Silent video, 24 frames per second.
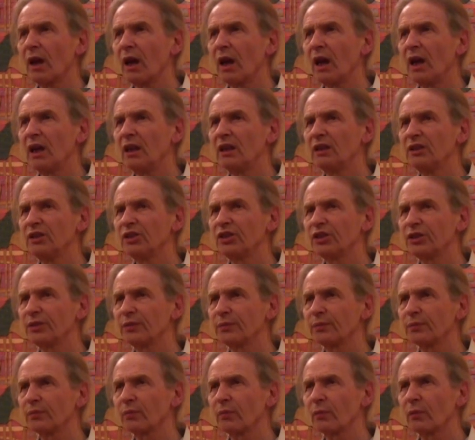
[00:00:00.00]
And
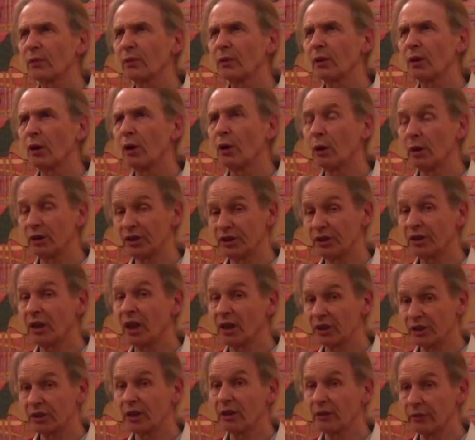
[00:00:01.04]
although I
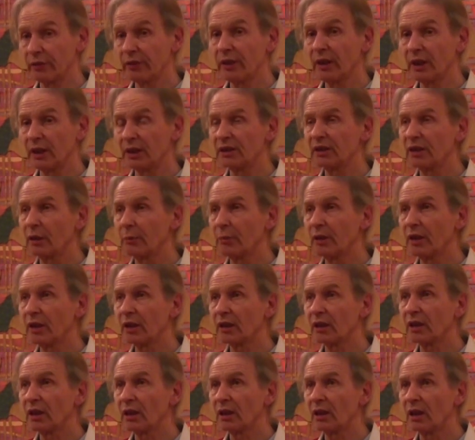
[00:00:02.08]
still feel it,
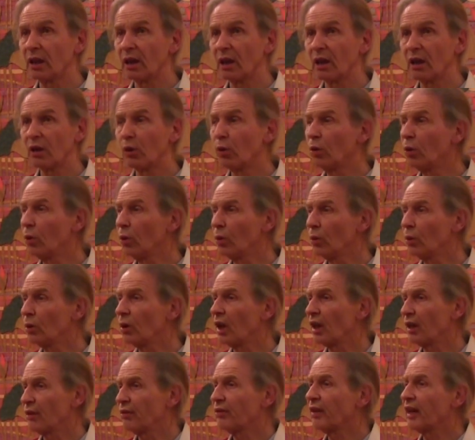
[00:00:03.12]
all
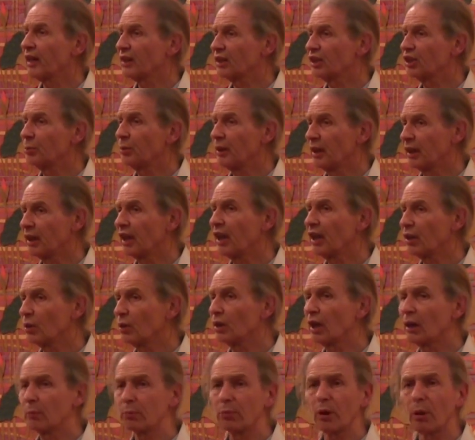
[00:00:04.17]
other factors being
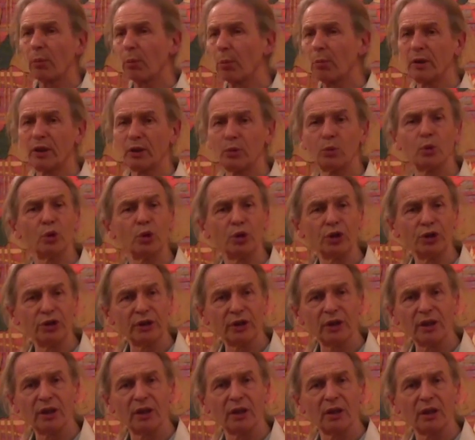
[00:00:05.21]
equal, I probably would
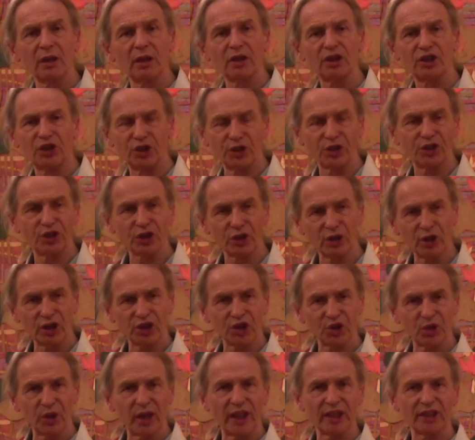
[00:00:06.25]
choose to
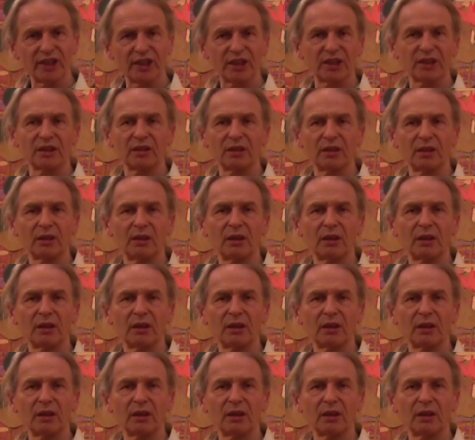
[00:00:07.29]
cross-dress